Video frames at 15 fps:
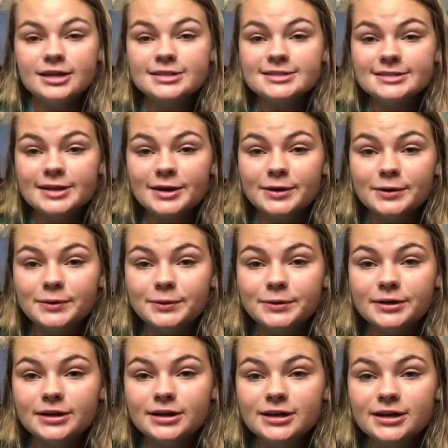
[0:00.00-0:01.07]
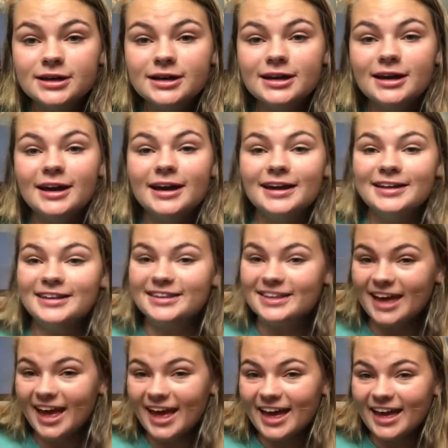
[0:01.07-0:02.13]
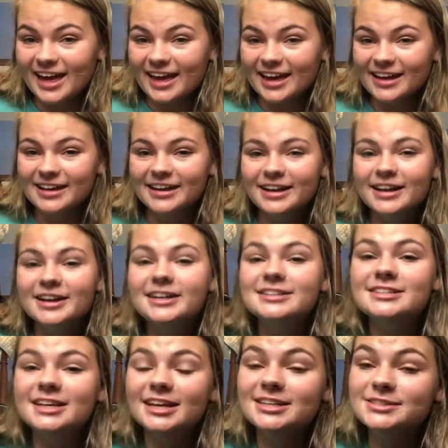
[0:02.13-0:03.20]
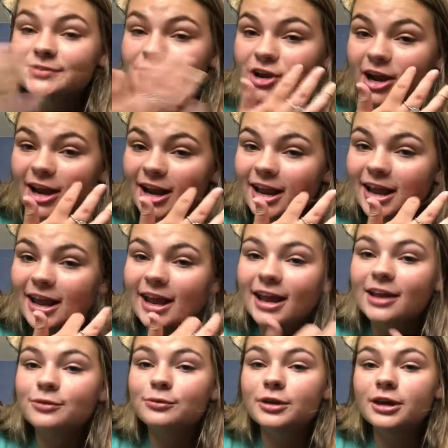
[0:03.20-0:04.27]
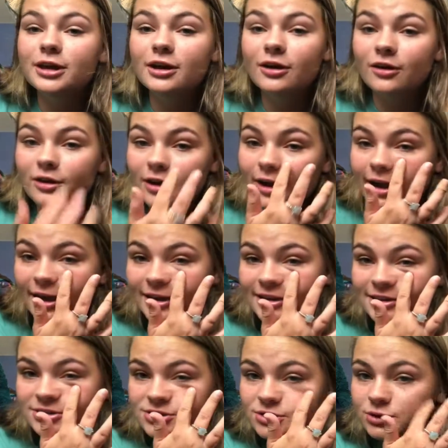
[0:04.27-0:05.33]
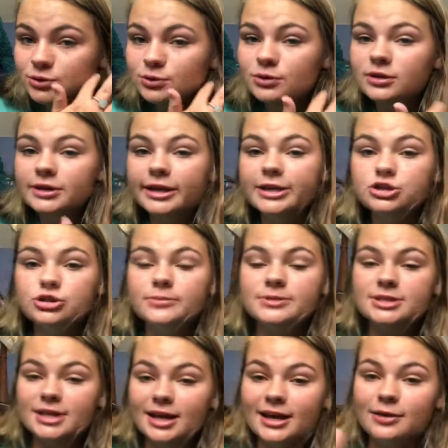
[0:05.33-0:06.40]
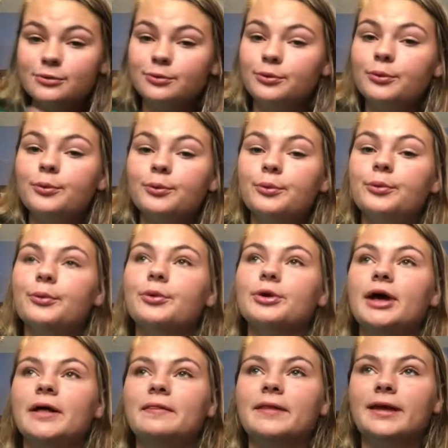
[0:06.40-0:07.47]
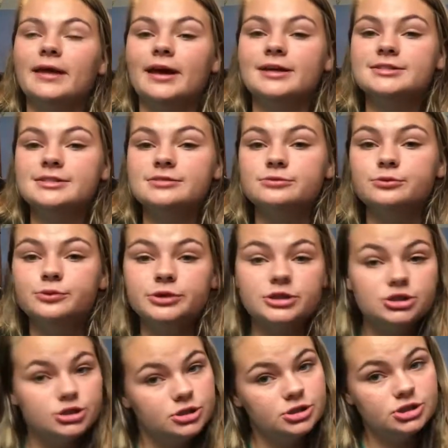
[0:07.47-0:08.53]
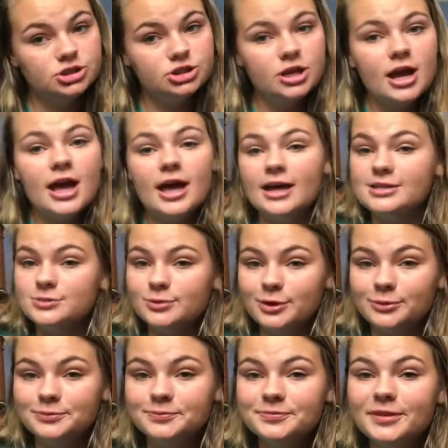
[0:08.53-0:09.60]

So yeah, today's Friday and we are headed to the lake trip today at Lake Gaston with the church as well.